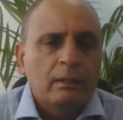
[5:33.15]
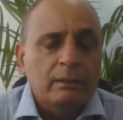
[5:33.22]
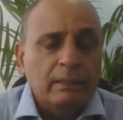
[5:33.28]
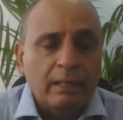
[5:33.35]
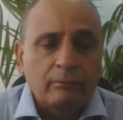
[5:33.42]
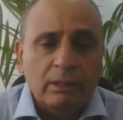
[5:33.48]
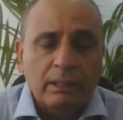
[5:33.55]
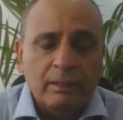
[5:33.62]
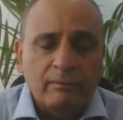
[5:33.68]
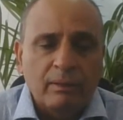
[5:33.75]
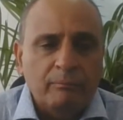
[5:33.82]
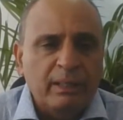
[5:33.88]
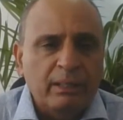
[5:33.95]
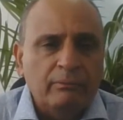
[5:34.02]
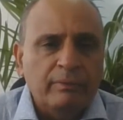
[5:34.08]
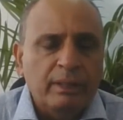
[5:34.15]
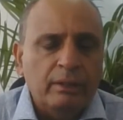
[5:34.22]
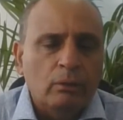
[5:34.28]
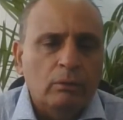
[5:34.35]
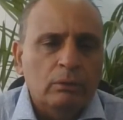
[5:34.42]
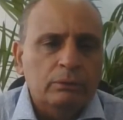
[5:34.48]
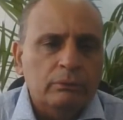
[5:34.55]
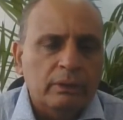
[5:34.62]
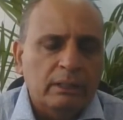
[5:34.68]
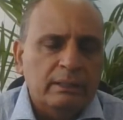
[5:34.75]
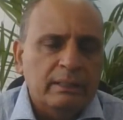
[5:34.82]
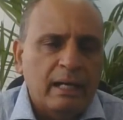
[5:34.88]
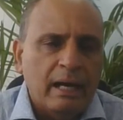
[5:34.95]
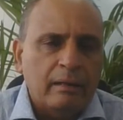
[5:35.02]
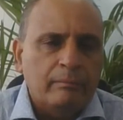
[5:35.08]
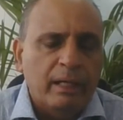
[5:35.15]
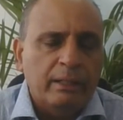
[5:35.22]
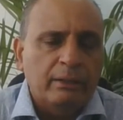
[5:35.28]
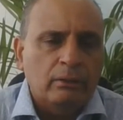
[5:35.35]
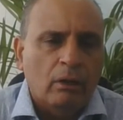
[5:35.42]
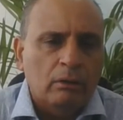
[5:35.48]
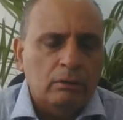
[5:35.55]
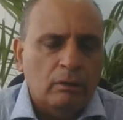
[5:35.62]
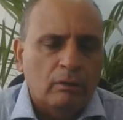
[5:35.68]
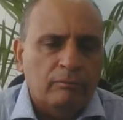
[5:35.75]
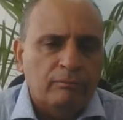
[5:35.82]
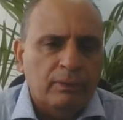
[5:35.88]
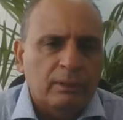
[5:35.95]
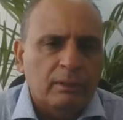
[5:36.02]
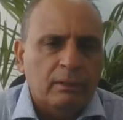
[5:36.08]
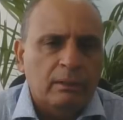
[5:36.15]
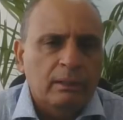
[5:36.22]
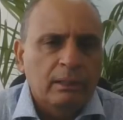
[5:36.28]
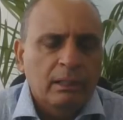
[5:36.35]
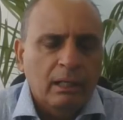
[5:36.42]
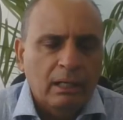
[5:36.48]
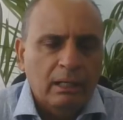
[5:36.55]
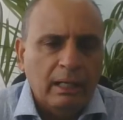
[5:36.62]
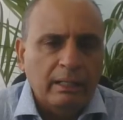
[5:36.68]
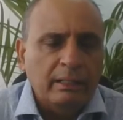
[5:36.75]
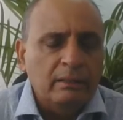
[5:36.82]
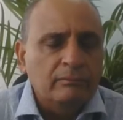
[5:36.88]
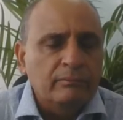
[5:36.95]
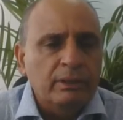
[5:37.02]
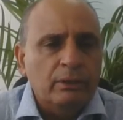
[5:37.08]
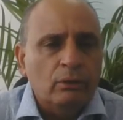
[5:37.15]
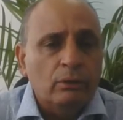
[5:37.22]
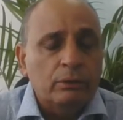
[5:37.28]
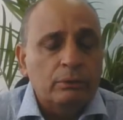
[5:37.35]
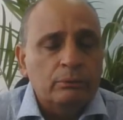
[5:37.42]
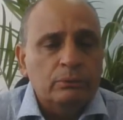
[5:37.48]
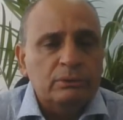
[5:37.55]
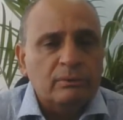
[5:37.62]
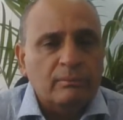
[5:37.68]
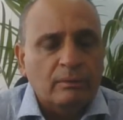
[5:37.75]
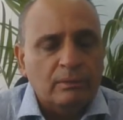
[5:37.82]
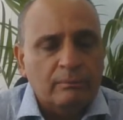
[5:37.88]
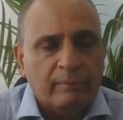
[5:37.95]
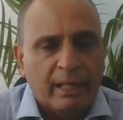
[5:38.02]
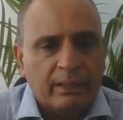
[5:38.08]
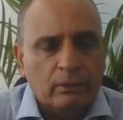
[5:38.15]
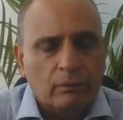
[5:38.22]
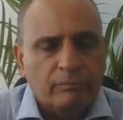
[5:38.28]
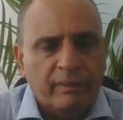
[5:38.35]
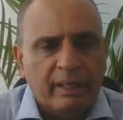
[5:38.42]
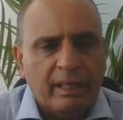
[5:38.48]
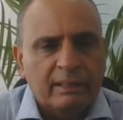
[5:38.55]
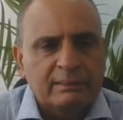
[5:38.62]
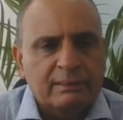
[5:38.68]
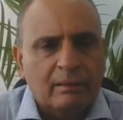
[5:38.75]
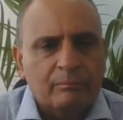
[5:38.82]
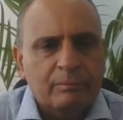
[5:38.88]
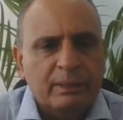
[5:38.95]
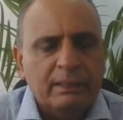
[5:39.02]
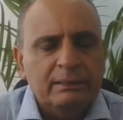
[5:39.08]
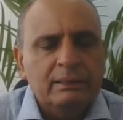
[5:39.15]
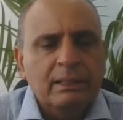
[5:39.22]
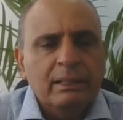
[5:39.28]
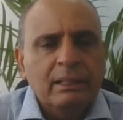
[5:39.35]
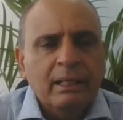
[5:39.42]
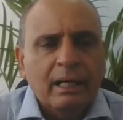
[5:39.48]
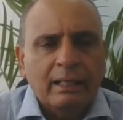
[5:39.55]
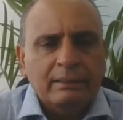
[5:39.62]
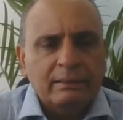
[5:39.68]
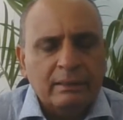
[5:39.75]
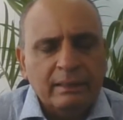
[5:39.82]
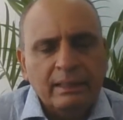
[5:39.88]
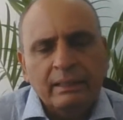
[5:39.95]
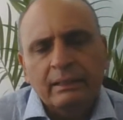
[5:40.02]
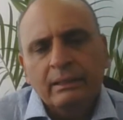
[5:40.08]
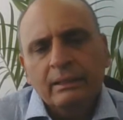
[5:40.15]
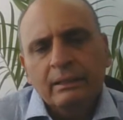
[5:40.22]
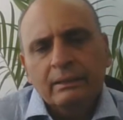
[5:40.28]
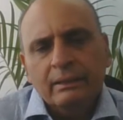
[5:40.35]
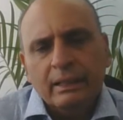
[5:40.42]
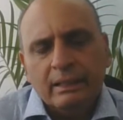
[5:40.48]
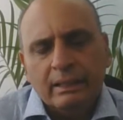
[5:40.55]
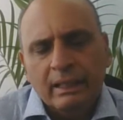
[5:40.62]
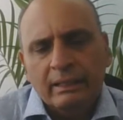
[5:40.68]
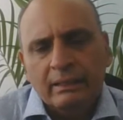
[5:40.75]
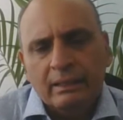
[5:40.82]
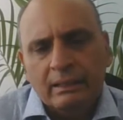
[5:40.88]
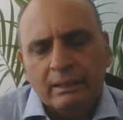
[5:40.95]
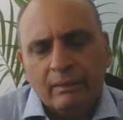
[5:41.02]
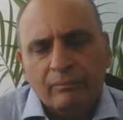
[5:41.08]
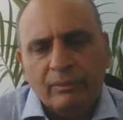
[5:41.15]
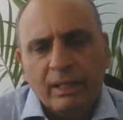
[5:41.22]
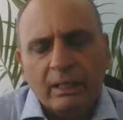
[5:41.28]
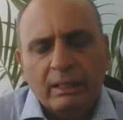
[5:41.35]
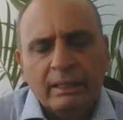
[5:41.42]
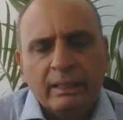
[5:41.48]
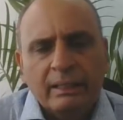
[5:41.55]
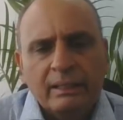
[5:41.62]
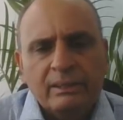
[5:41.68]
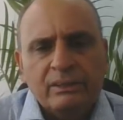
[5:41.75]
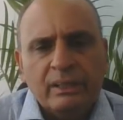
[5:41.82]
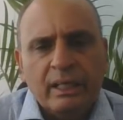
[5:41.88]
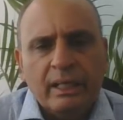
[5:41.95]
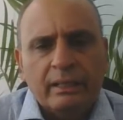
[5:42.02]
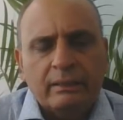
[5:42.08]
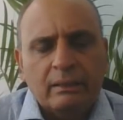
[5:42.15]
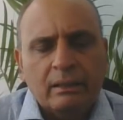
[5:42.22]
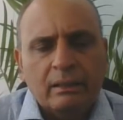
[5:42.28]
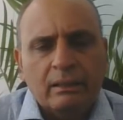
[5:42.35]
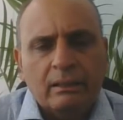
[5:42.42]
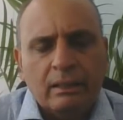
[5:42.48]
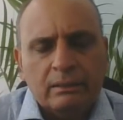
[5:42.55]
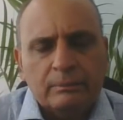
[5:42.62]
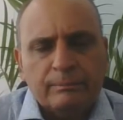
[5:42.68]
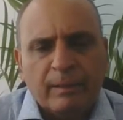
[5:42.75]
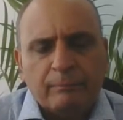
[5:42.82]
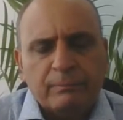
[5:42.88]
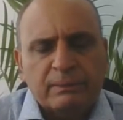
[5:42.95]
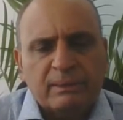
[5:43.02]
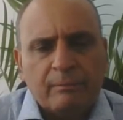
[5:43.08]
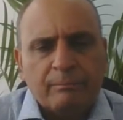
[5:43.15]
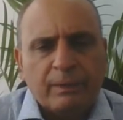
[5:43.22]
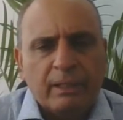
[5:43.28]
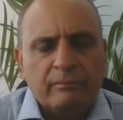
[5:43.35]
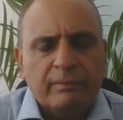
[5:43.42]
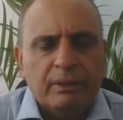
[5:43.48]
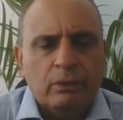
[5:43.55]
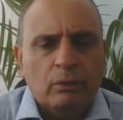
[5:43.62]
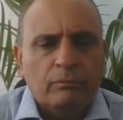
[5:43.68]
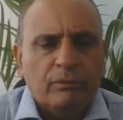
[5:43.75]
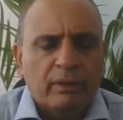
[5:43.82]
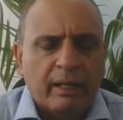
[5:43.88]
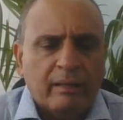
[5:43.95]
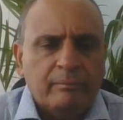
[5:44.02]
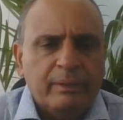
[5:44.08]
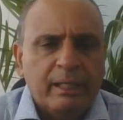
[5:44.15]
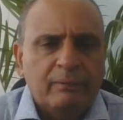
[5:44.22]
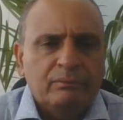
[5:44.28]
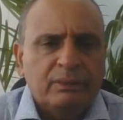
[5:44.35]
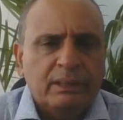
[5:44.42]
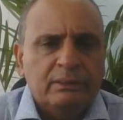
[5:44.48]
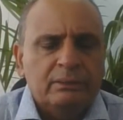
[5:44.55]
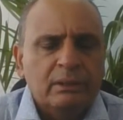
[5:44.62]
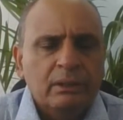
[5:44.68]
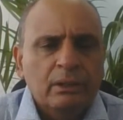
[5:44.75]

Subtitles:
That will give a big window. Today the RBI talked of a lending window to some of the microfinance companies. And three, they can definitely initiate separate window for NBFCs